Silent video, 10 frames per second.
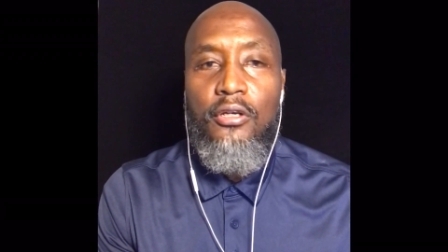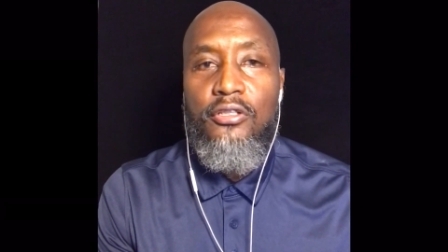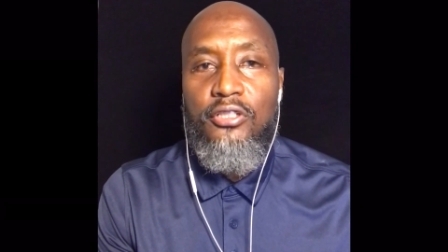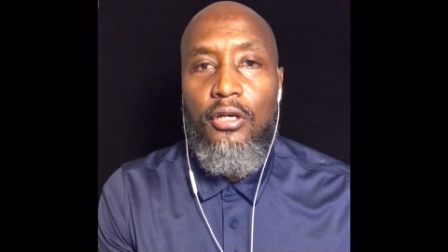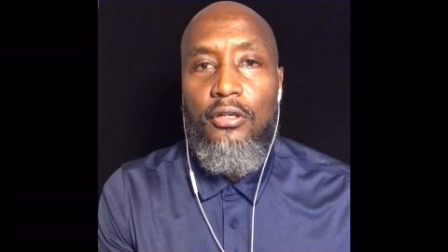
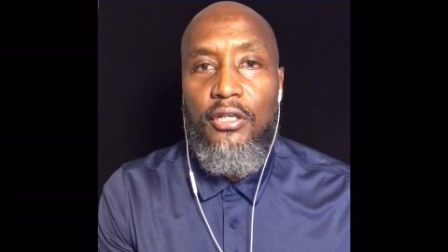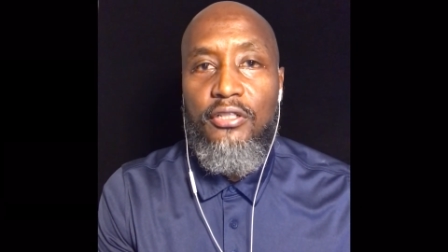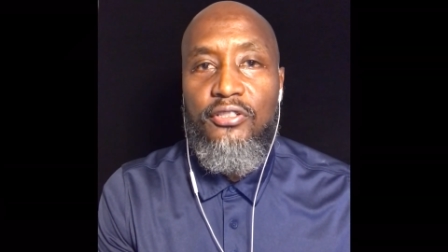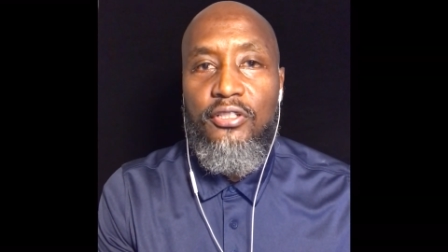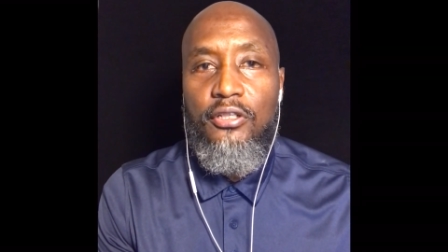Salt Lake
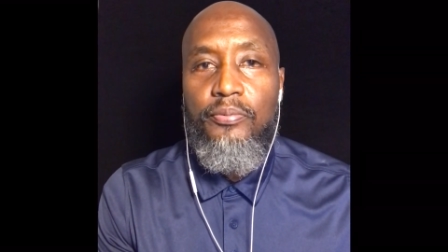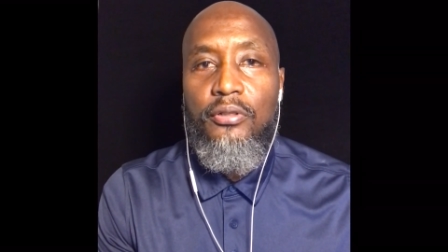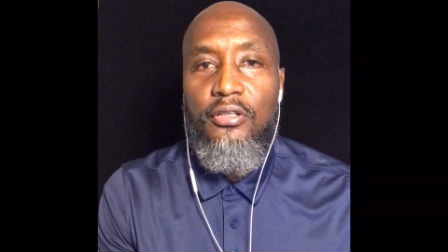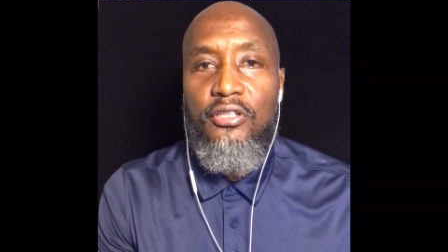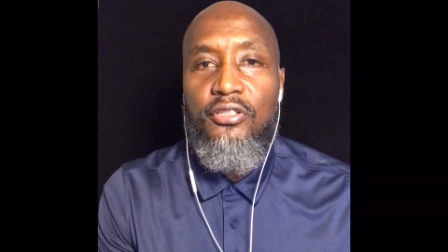City
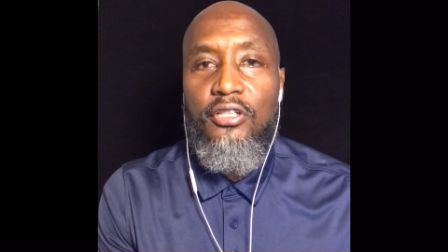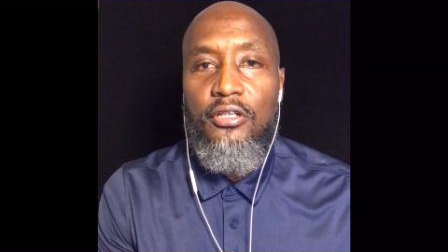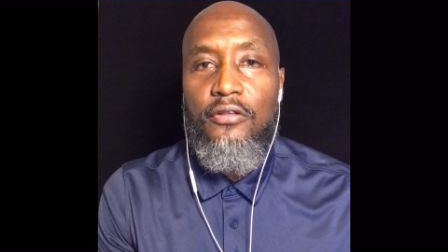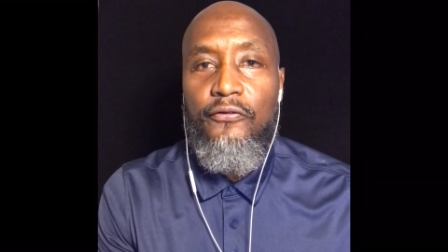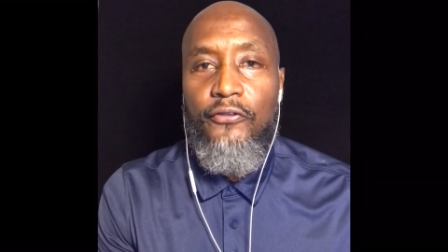police did
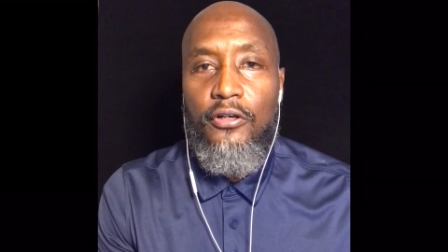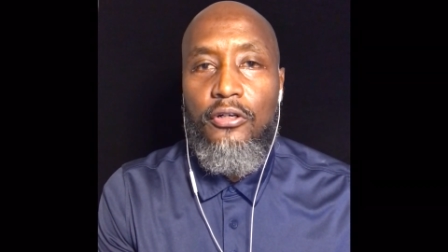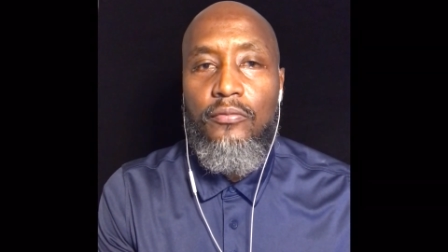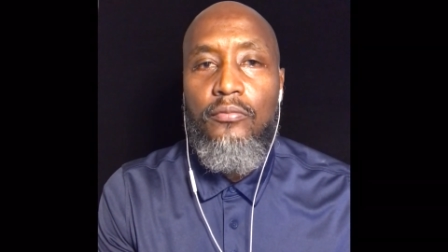confirm